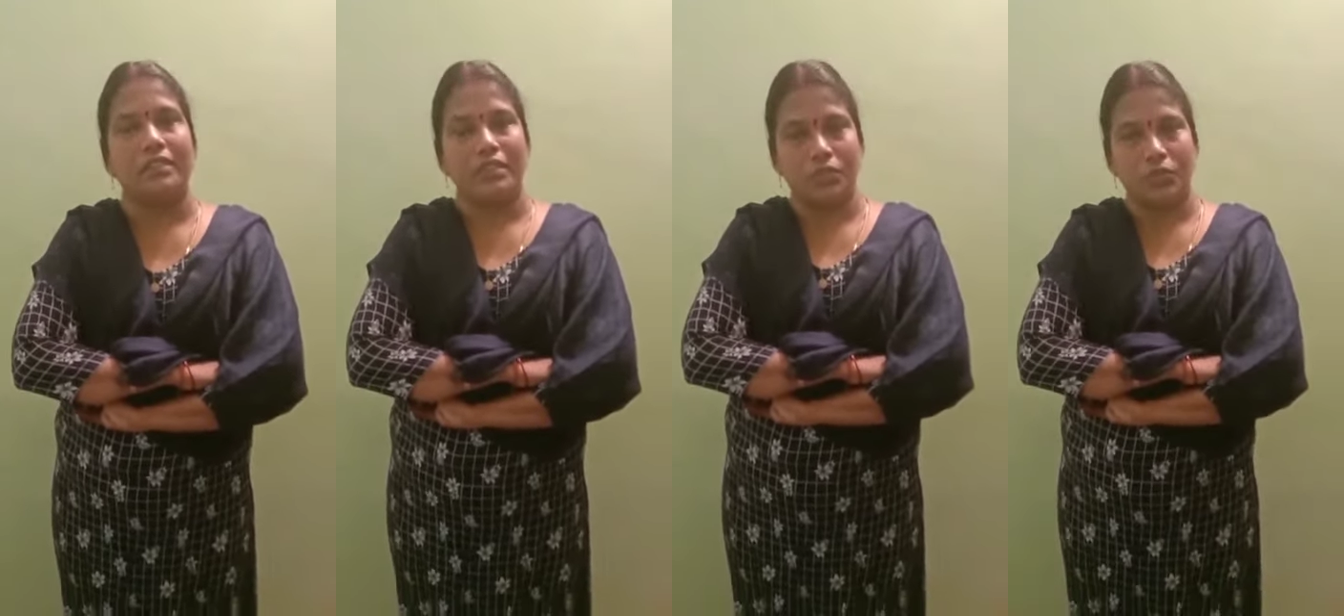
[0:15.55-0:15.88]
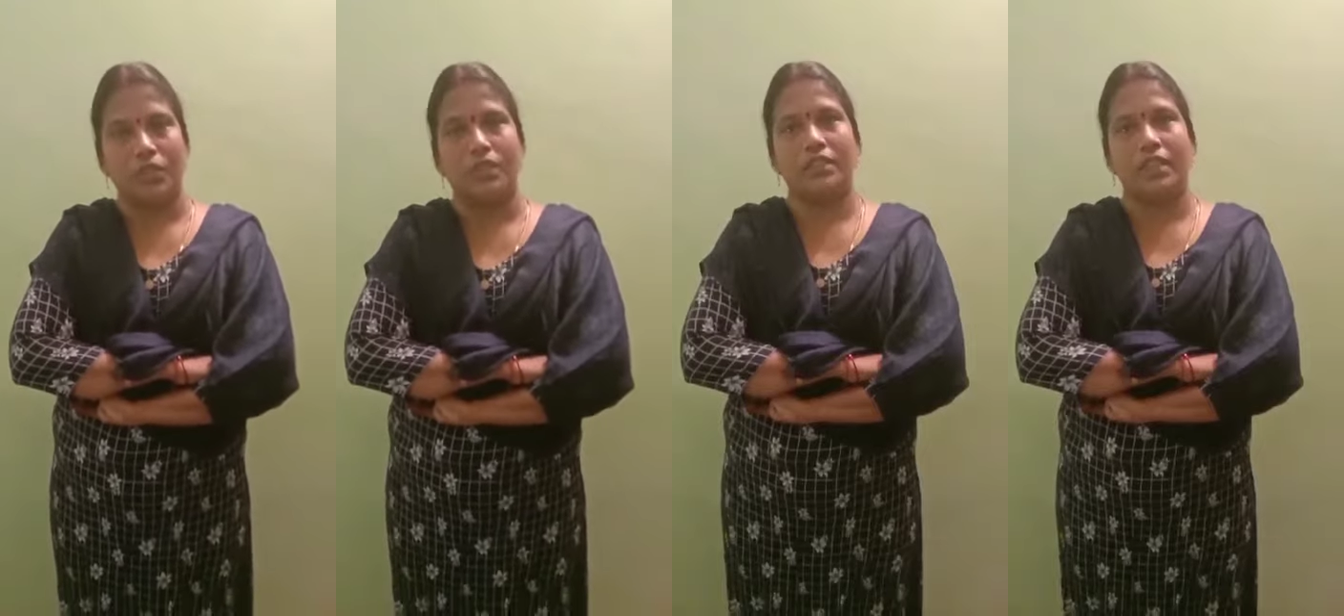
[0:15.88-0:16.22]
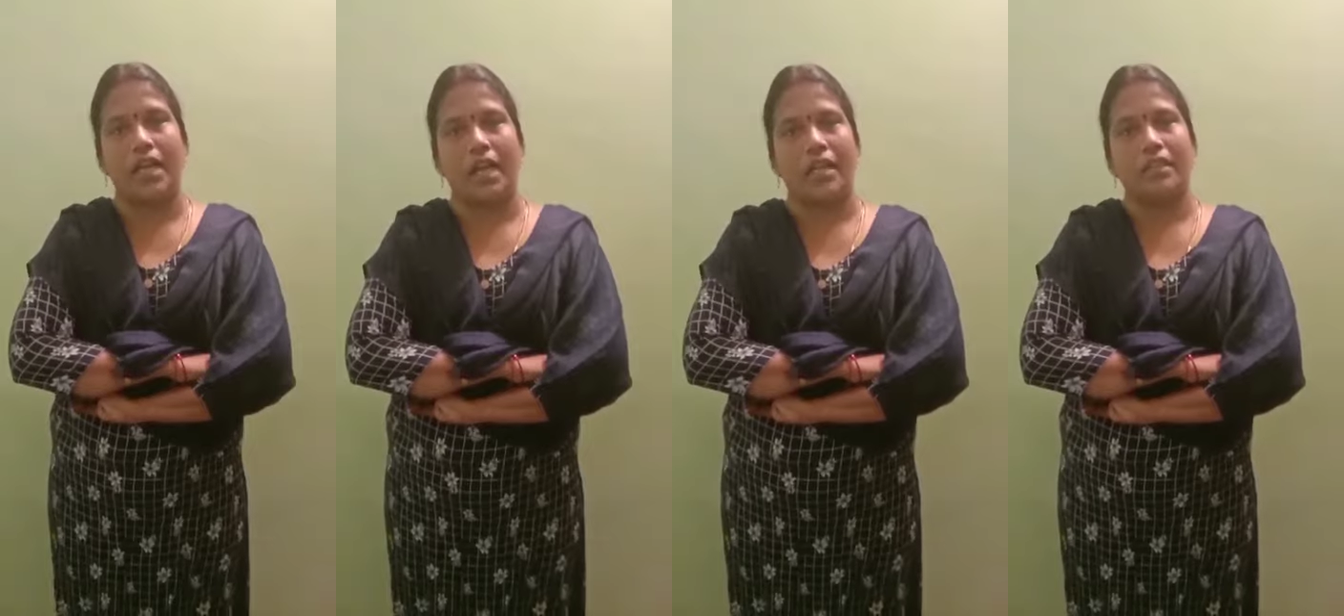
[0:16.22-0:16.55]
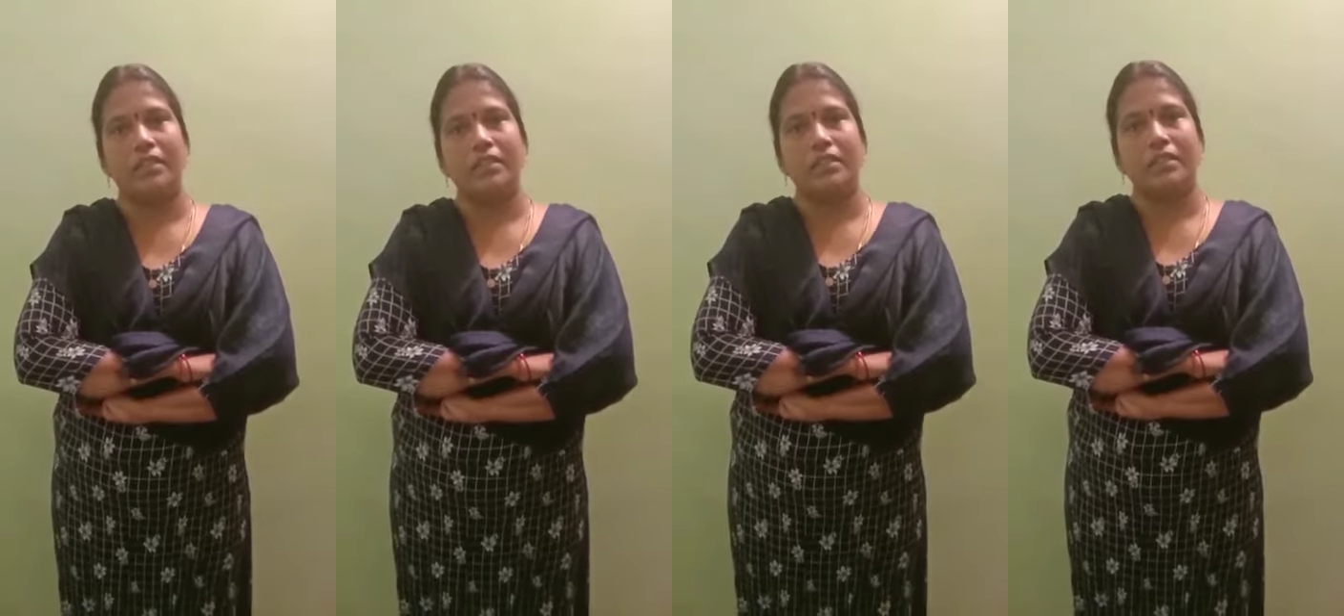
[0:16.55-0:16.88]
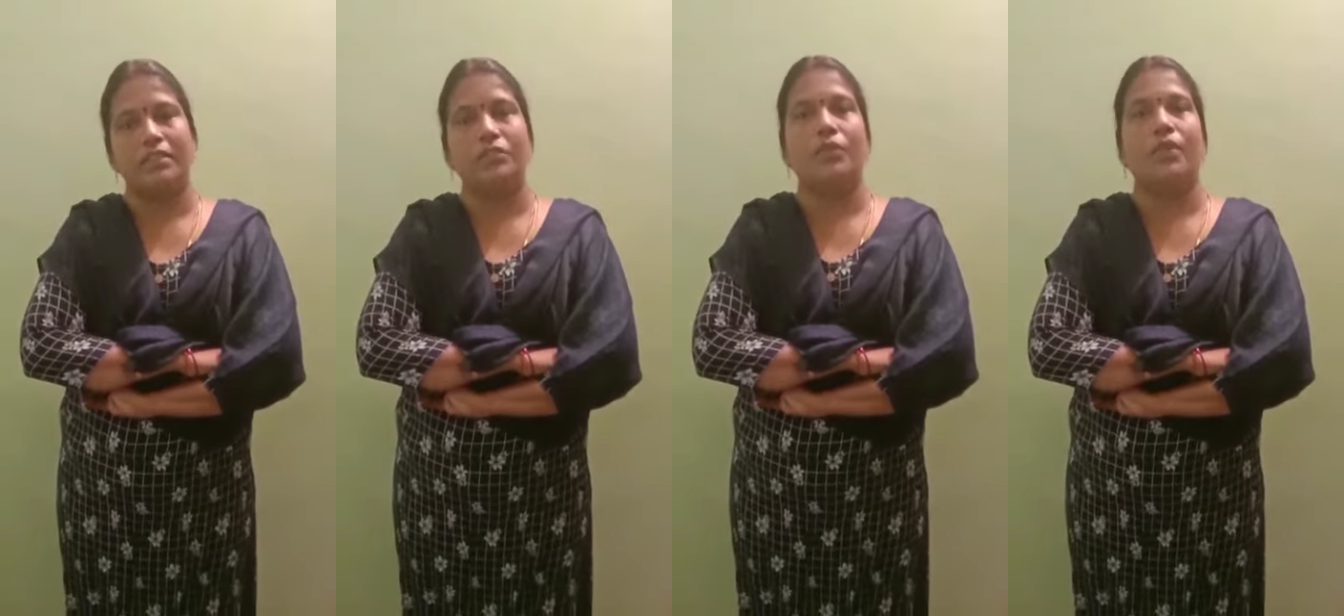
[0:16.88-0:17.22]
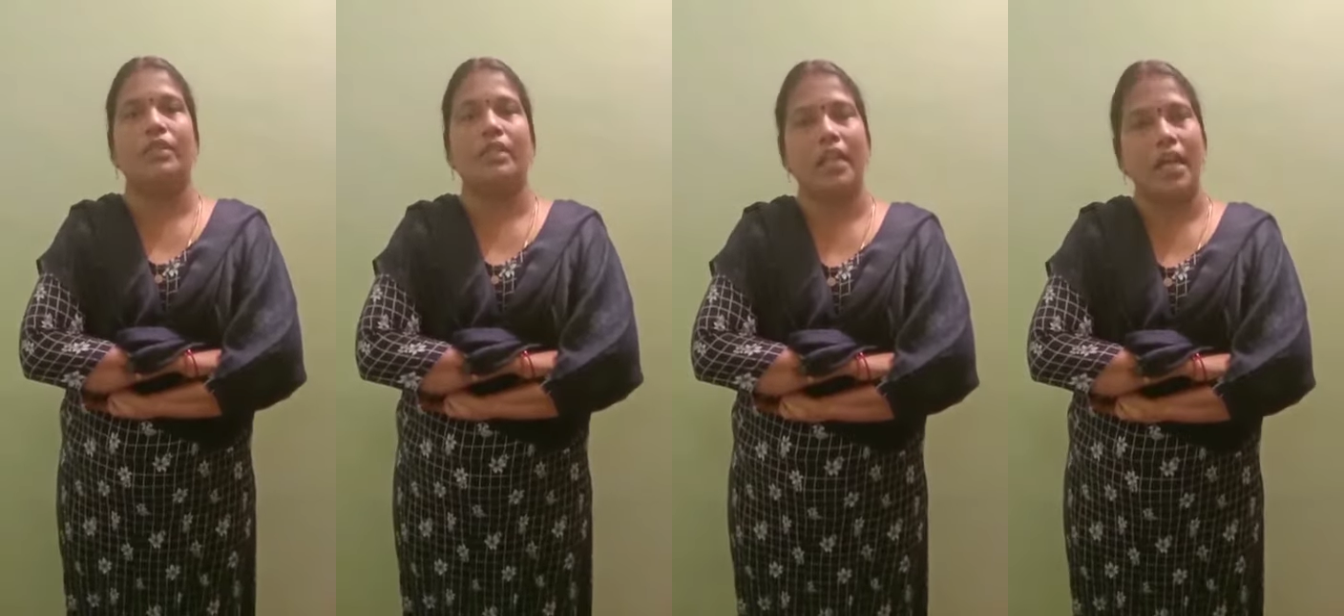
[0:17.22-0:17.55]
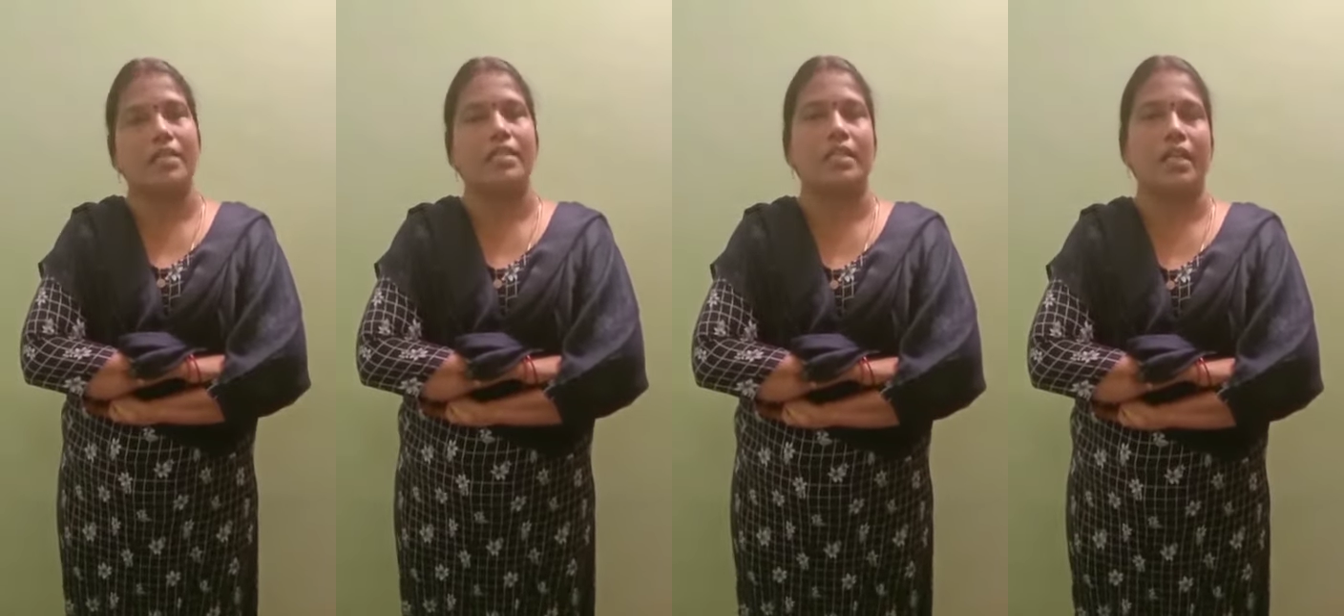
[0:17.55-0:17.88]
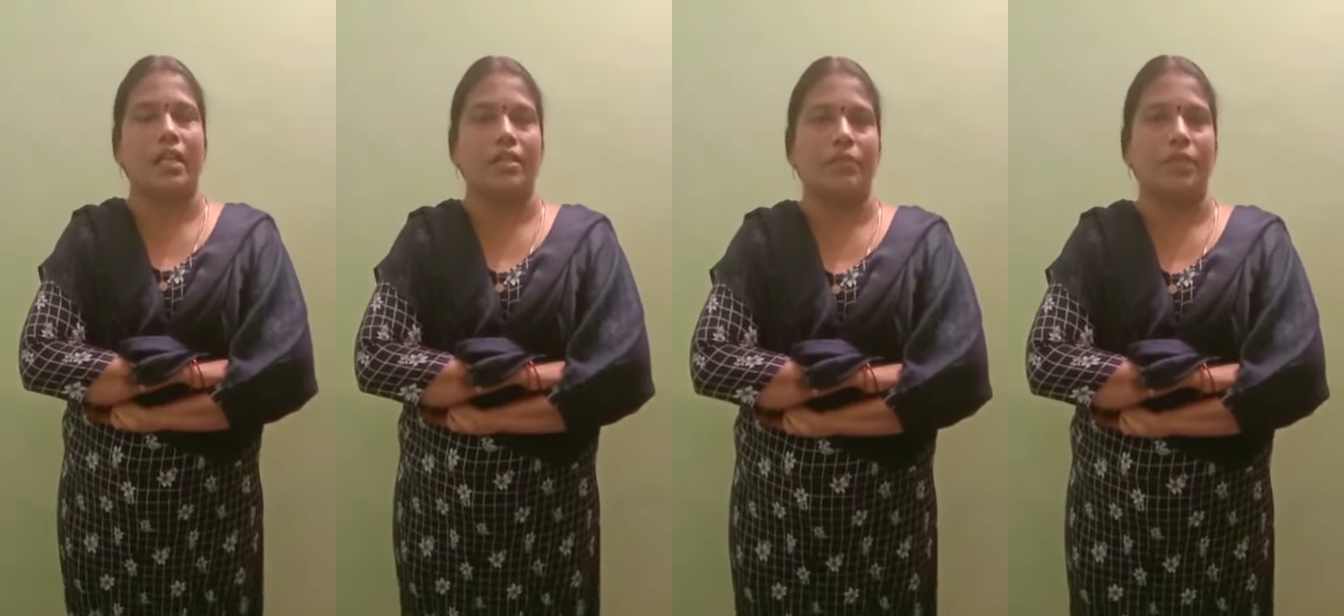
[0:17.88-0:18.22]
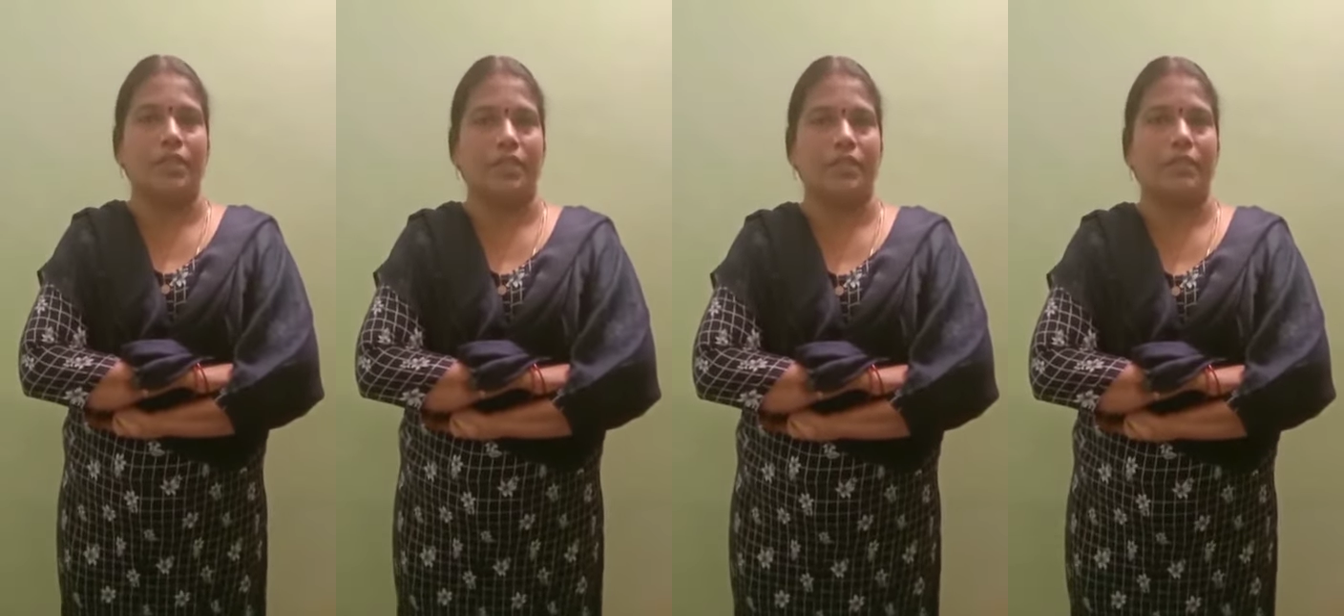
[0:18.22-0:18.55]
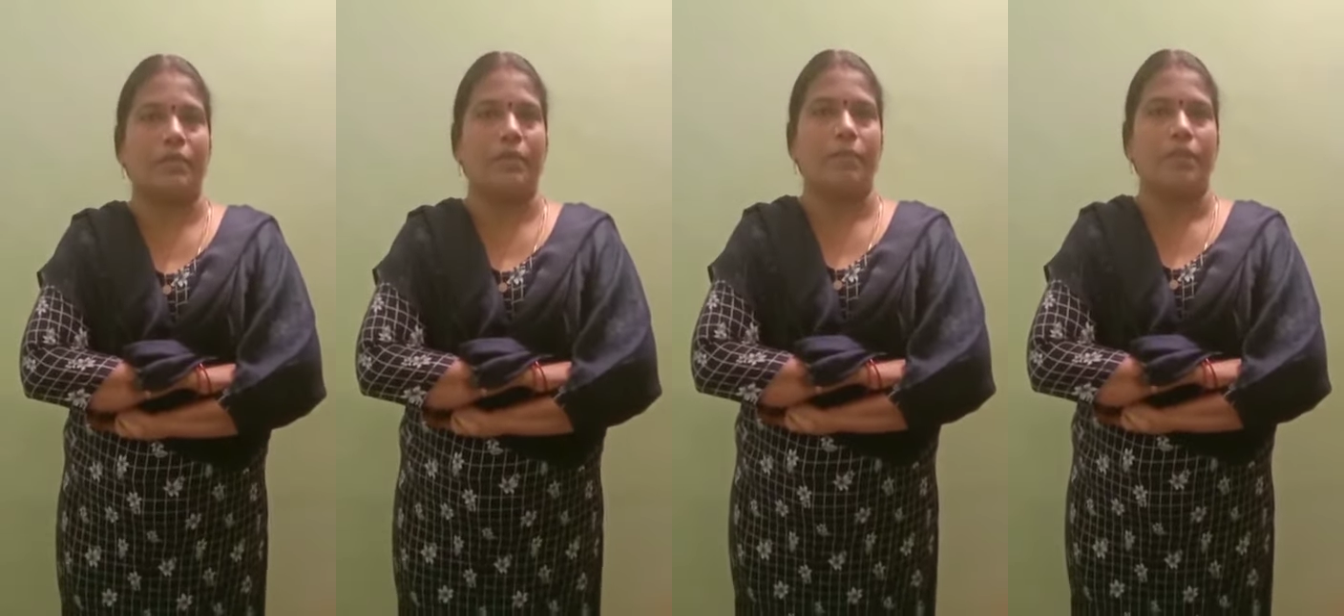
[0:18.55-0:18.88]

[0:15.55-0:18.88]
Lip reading: the students had during the last academic year.